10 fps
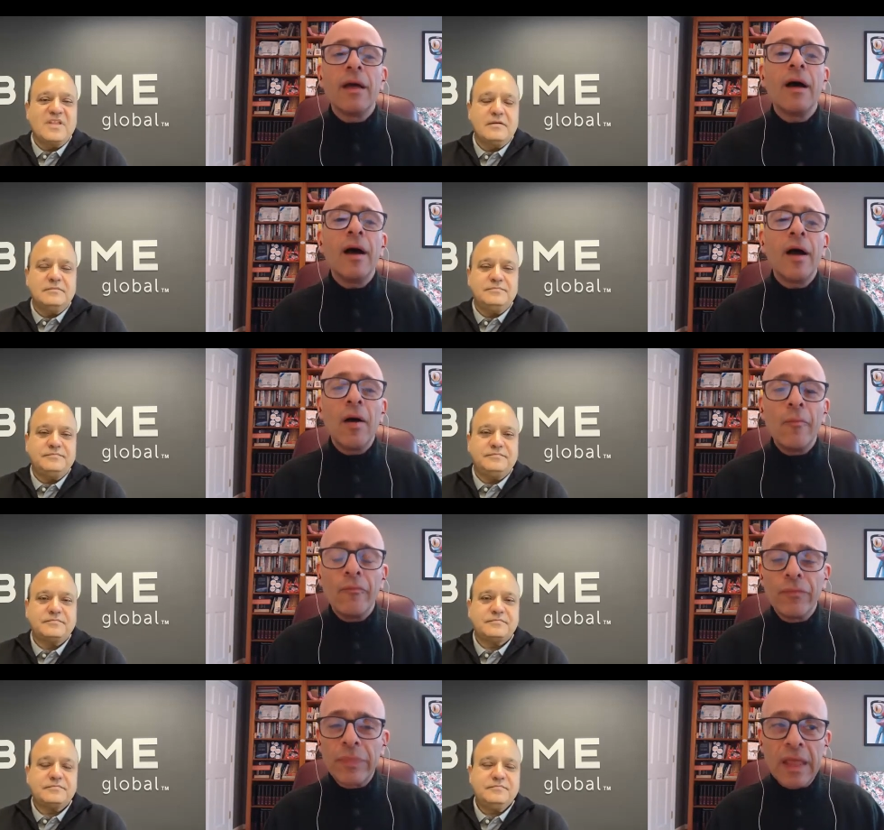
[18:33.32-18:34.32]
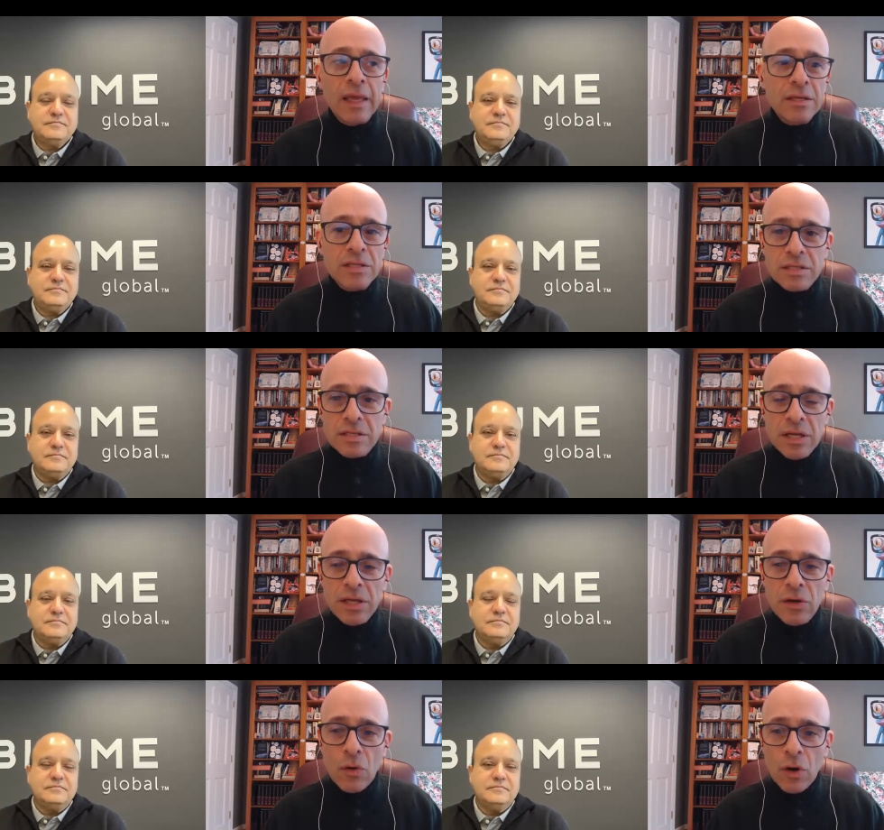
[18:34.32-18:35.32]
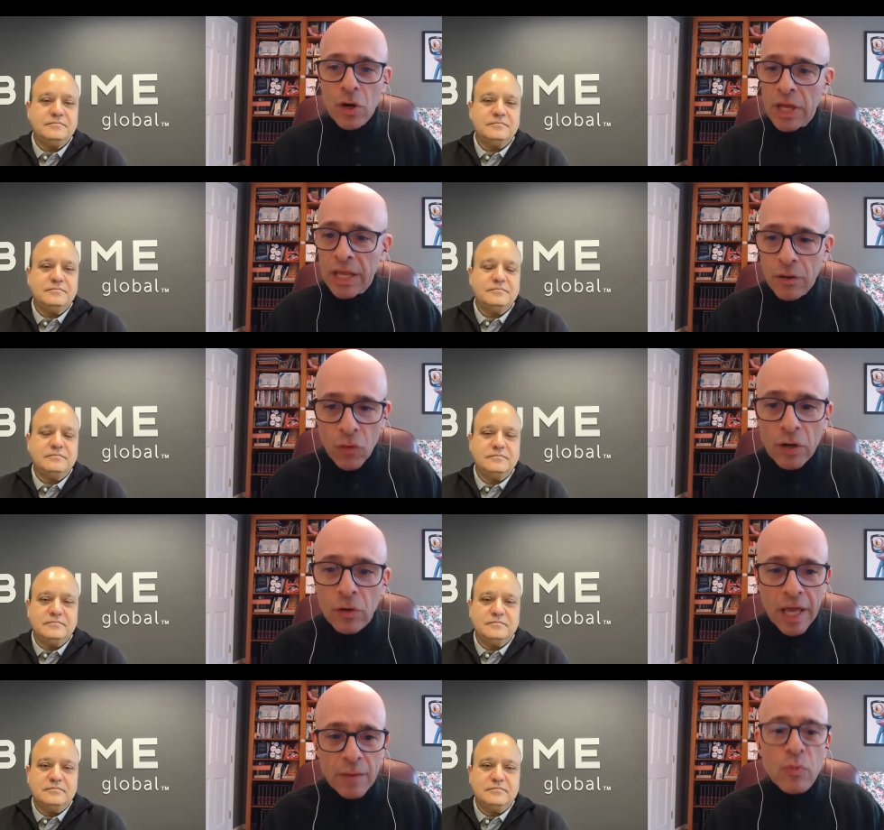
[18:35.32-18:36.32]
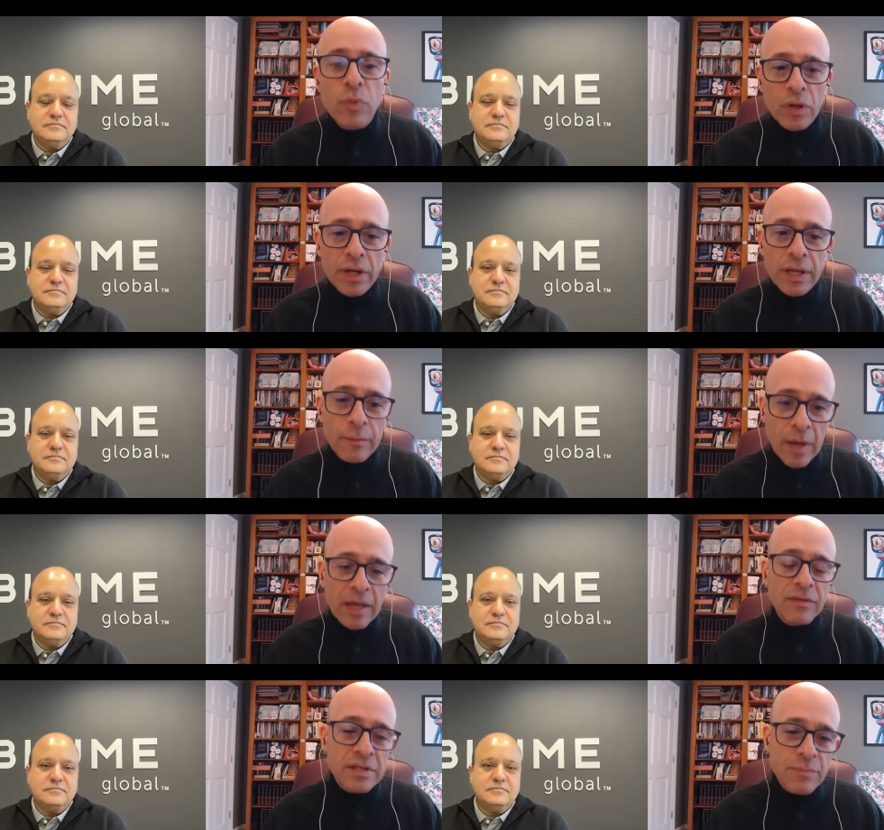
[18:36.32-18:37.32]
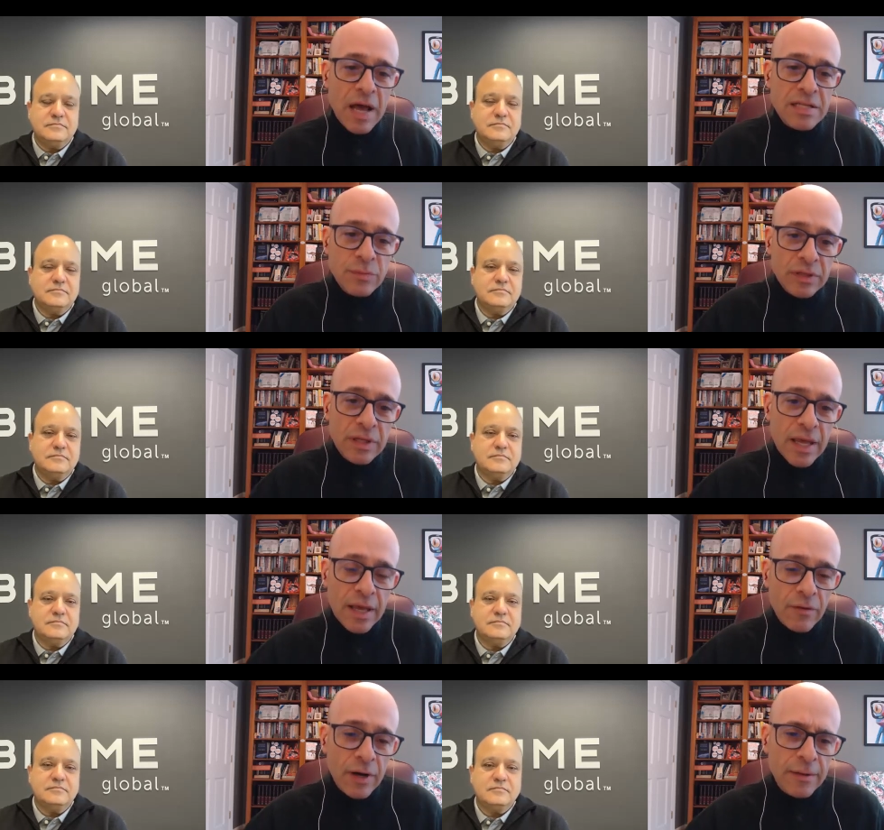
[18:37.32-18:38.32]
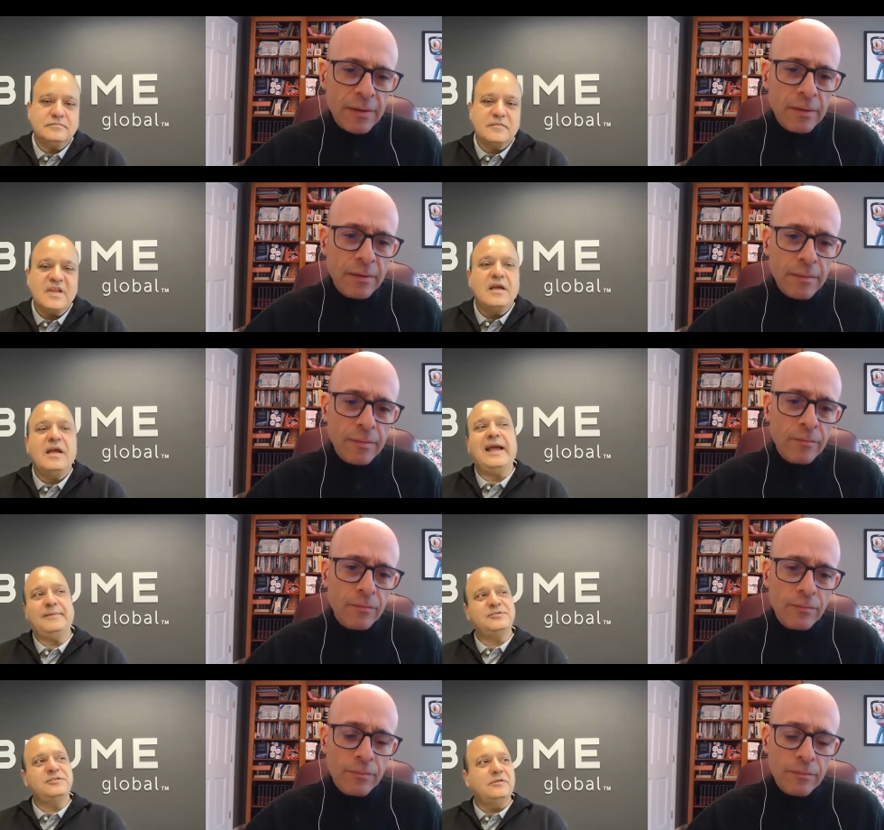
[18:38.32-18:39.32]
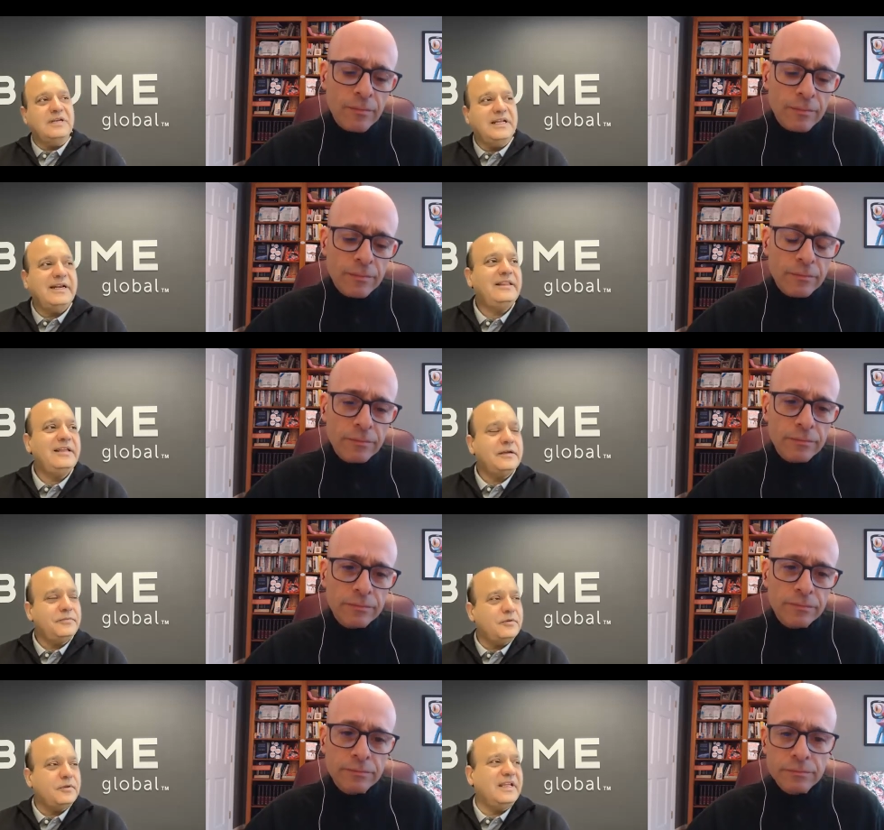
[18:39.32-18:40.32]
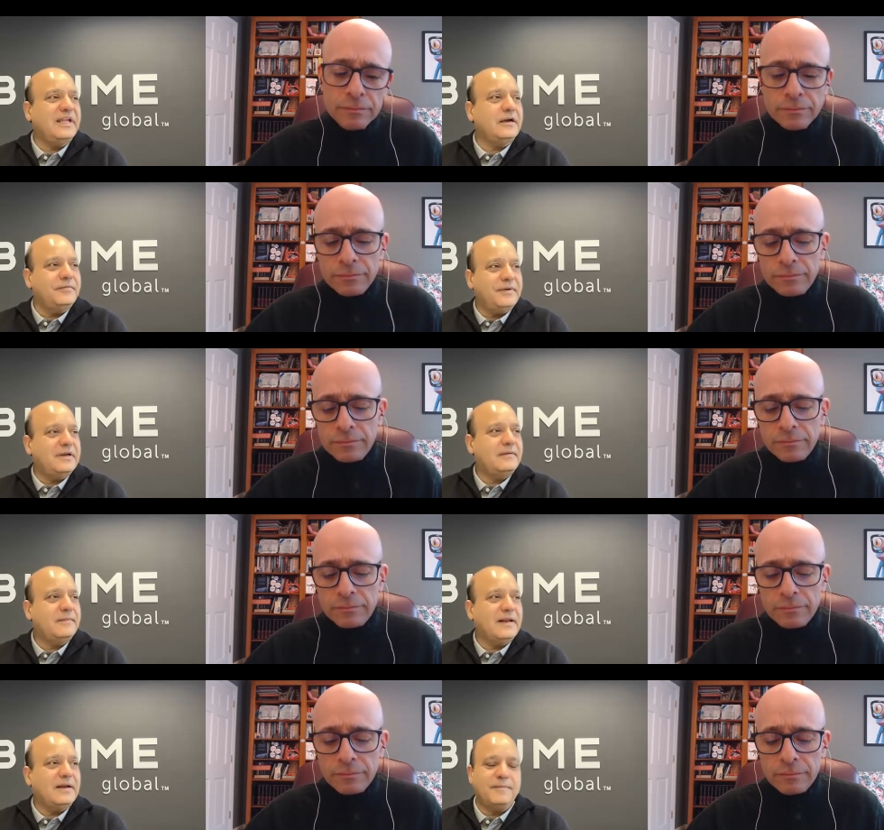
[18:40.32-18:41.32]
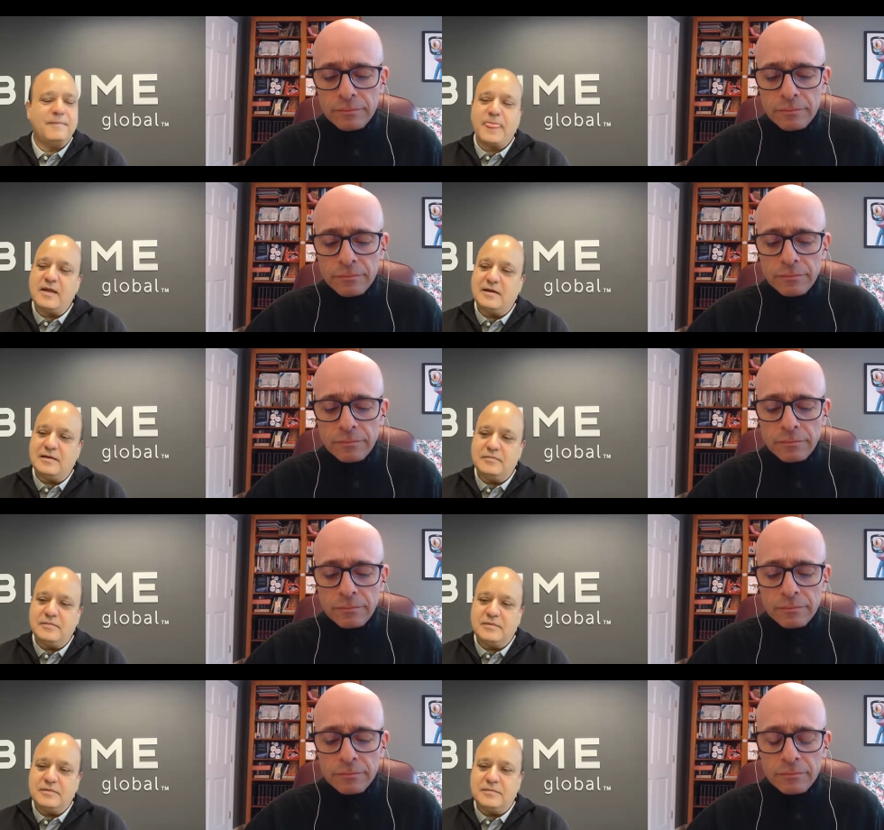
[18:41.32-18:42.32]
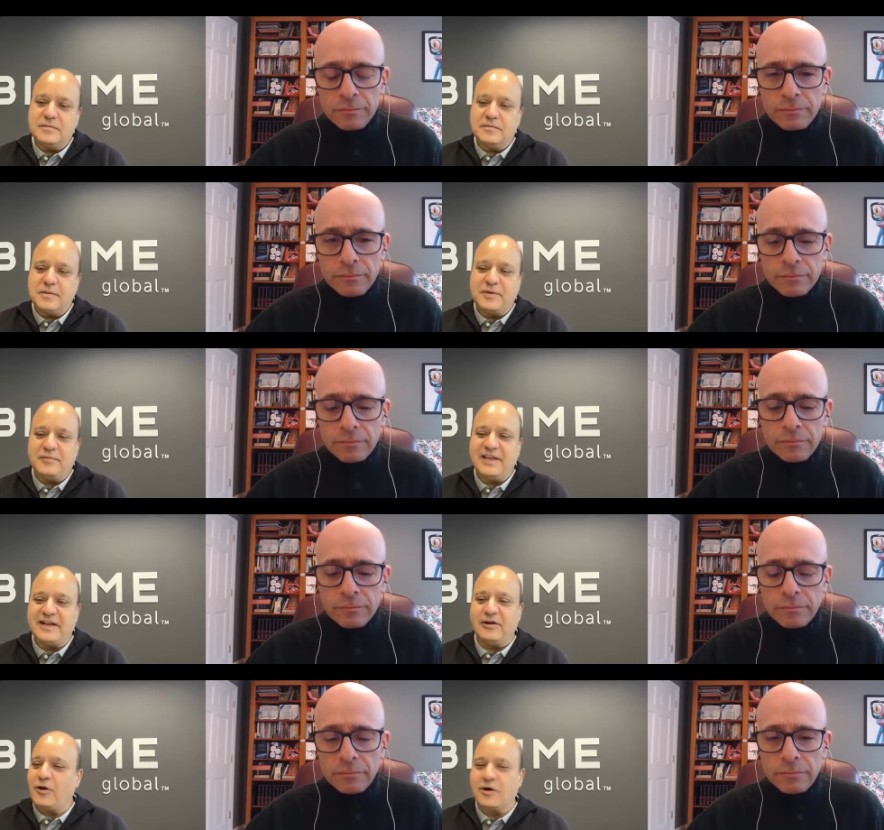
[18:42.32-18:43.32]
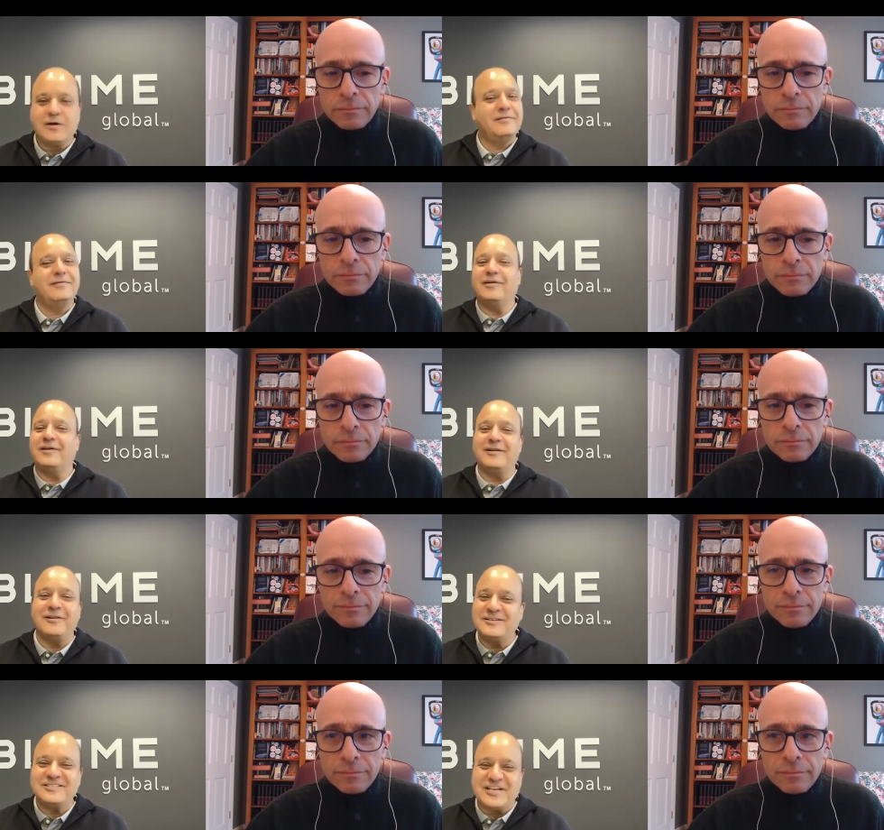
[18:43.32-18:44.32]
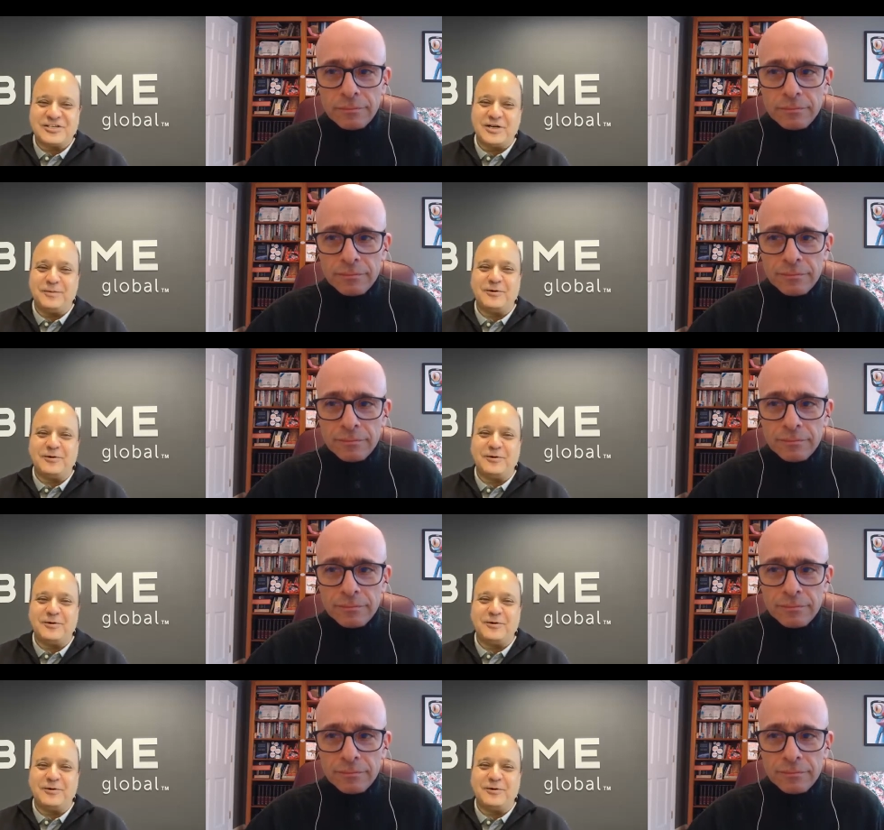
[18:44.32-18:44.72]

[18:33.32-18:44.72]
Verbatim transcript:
Speaker 1: um, is, you know, a critical capability in making this possible today, right?
Speaker 2: Absolutely. And I think if you think of it, you know, uh, I mean, we can talk on another session